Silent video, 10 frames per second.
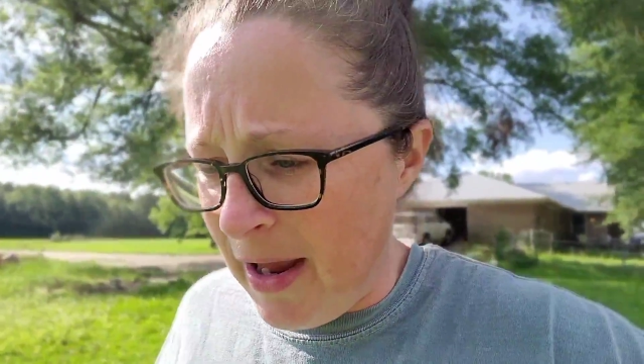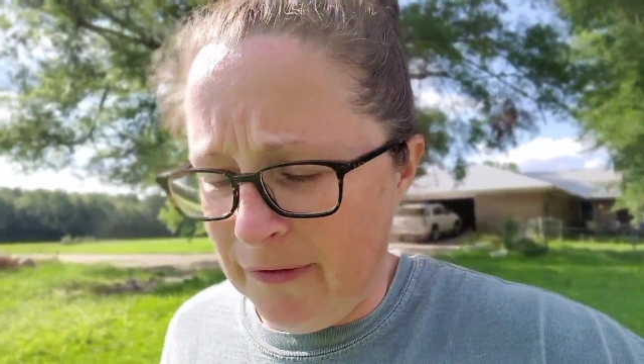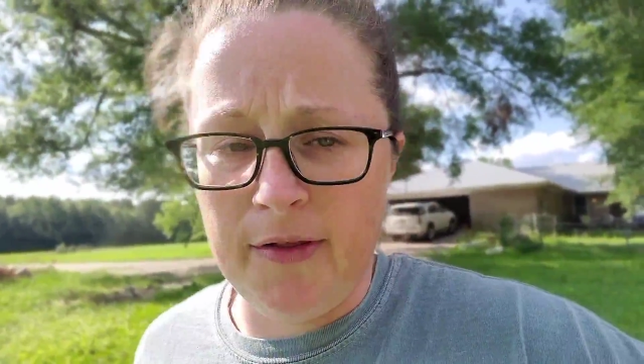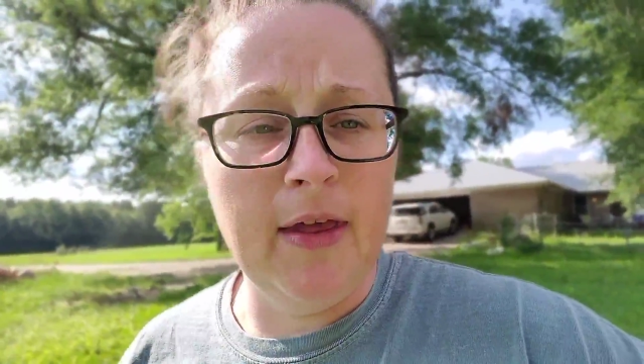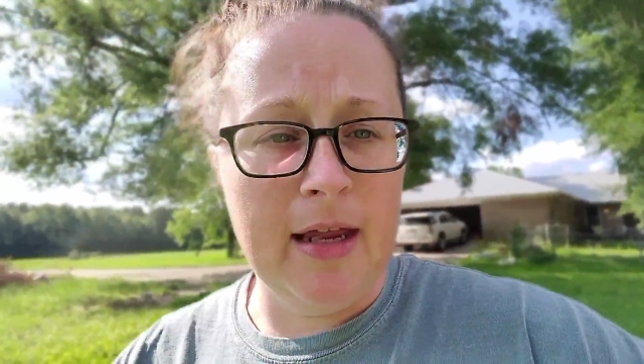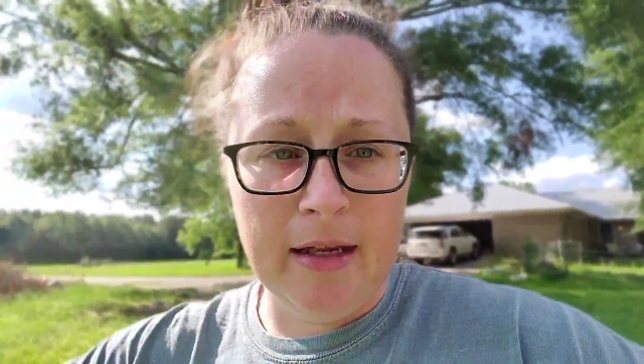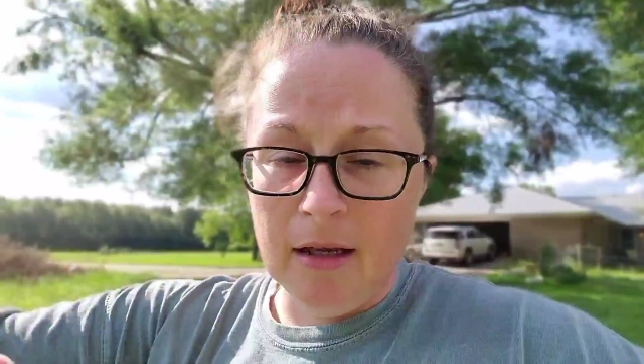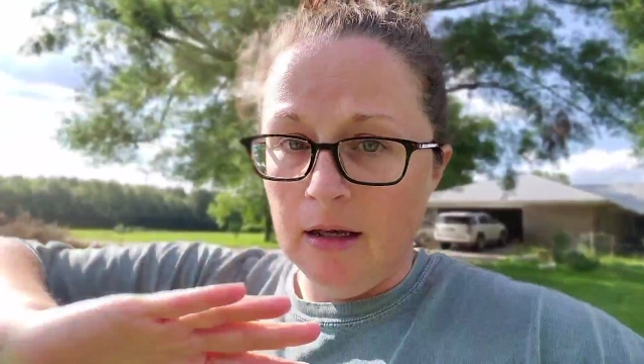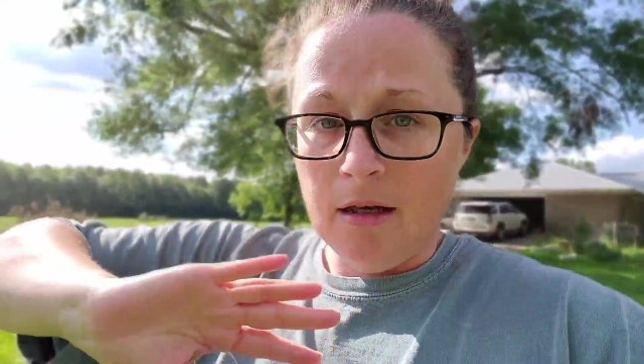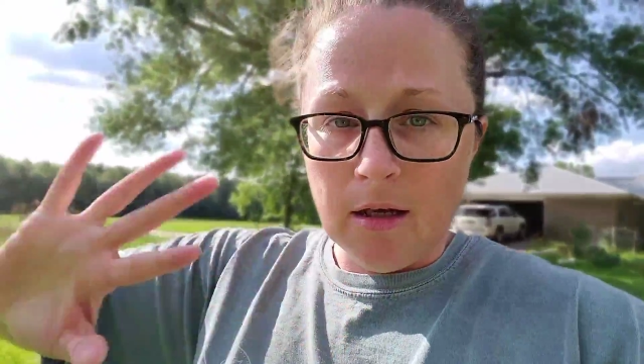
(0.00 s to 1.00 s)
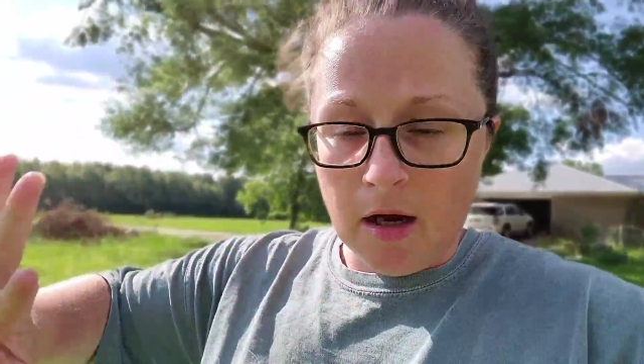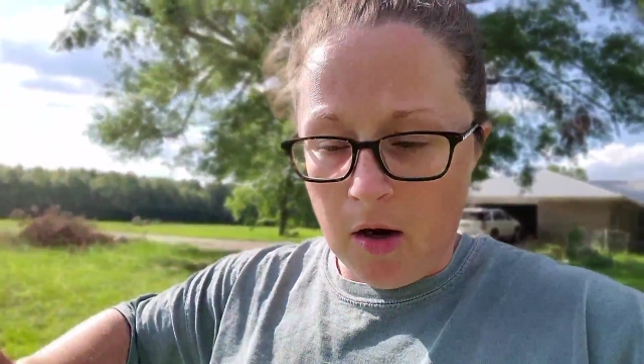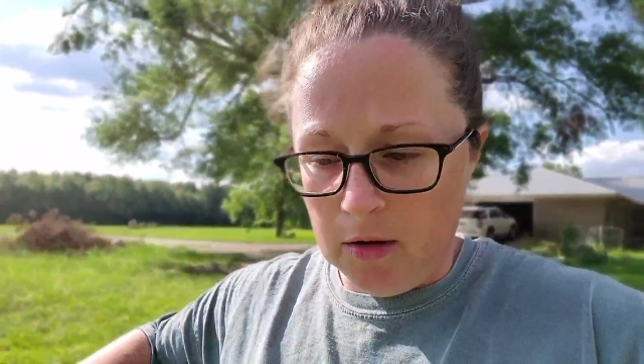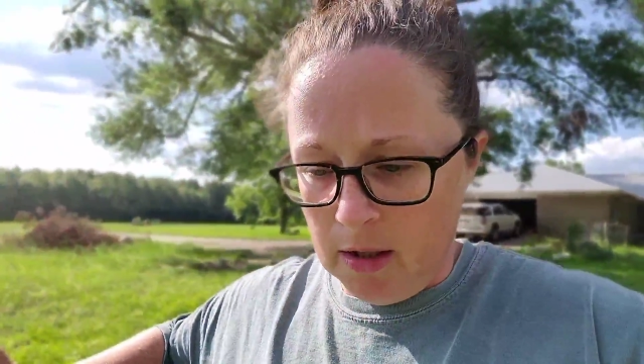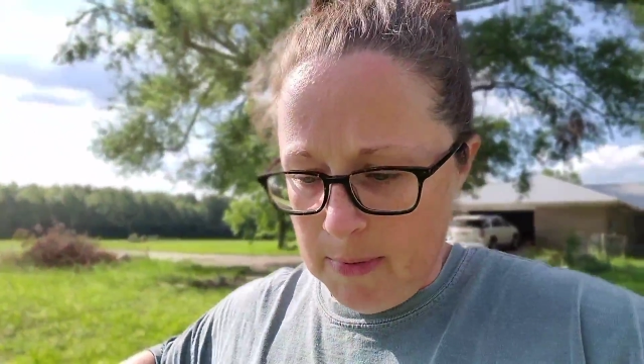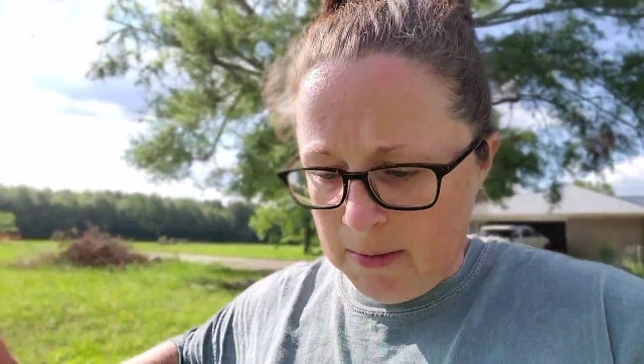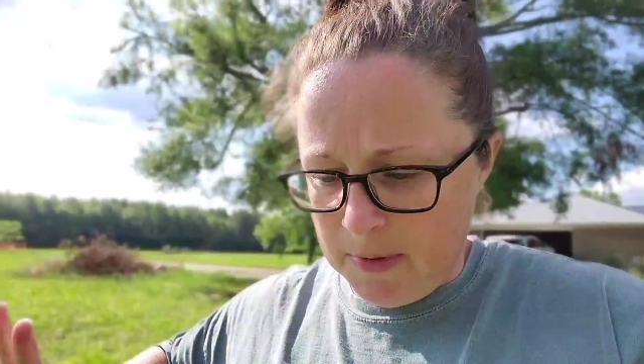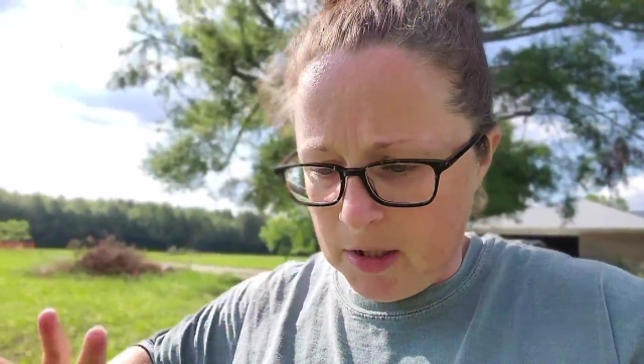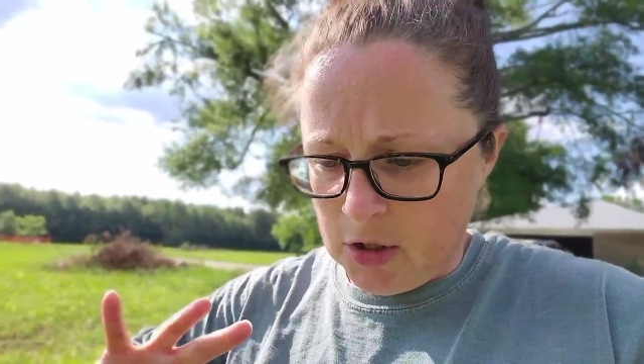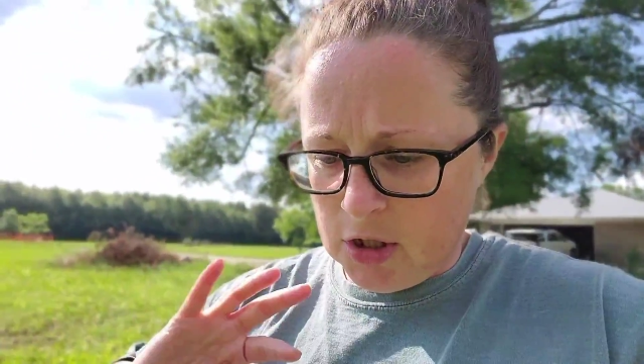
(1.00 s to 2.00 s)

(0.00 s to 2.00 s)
everything, all in a big bunch.